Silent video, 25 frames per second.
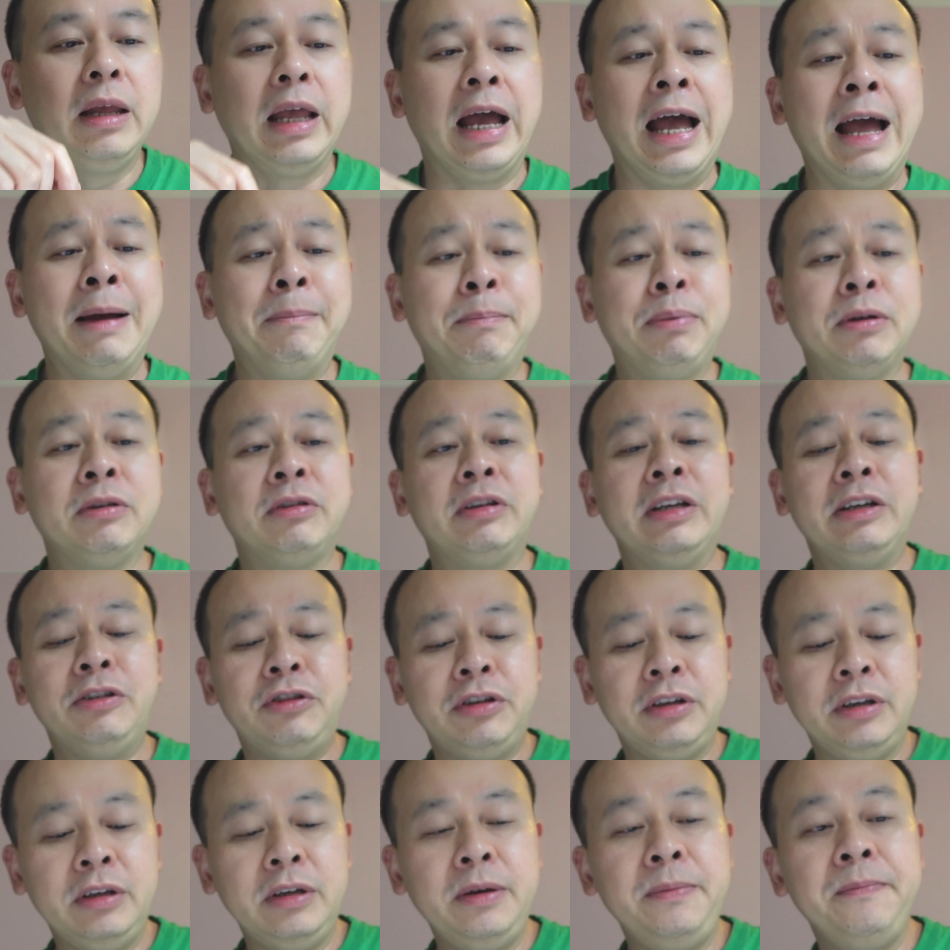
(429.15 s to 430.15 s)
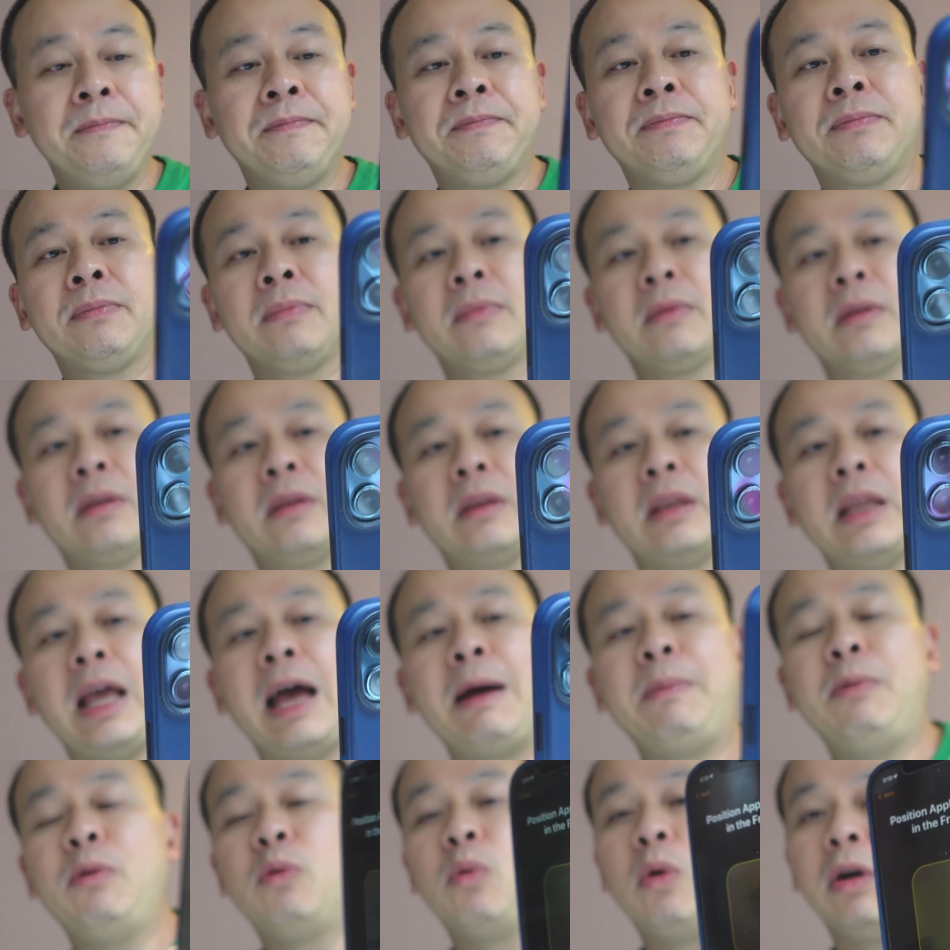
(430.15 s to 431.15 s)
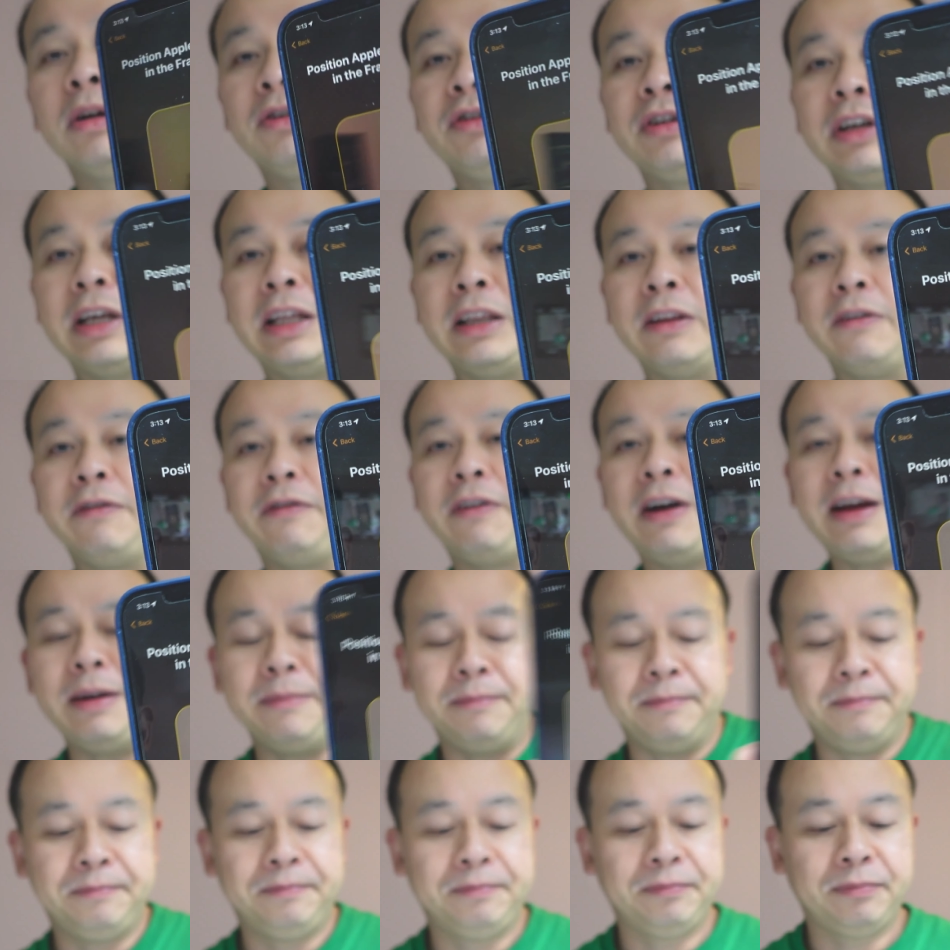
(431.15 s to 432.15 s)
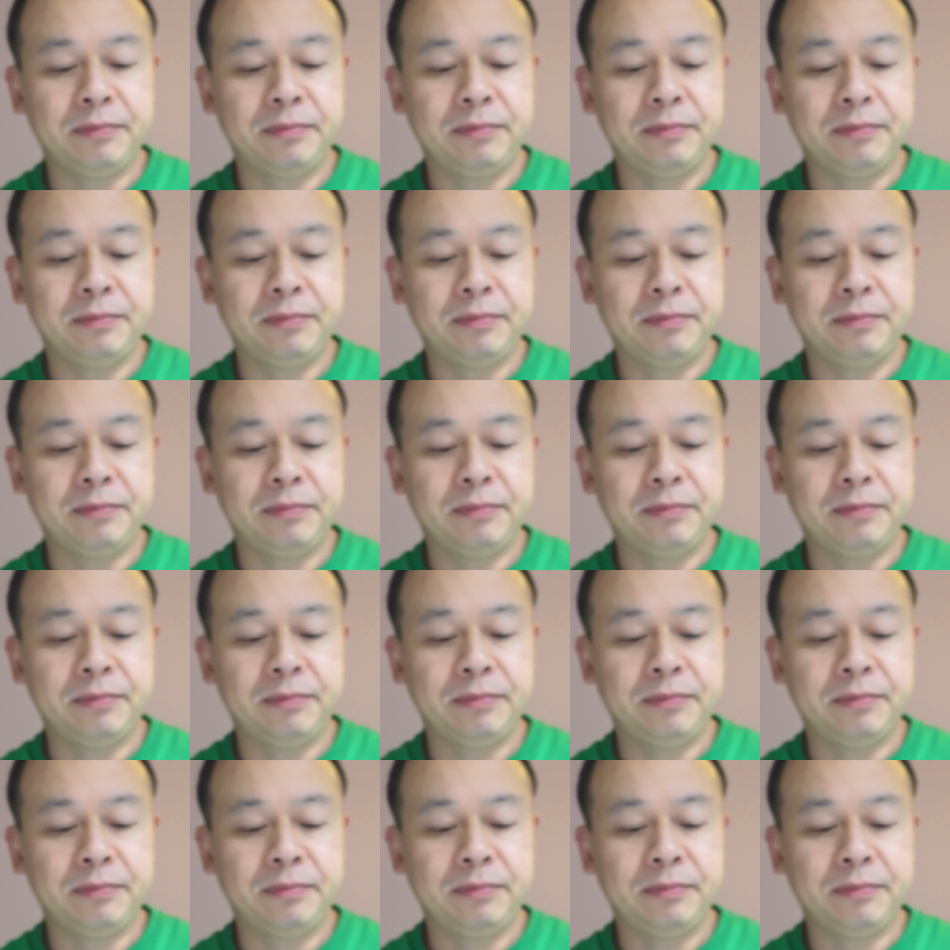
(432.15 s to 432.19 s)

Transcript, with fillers: And position Apple Watch in the frame.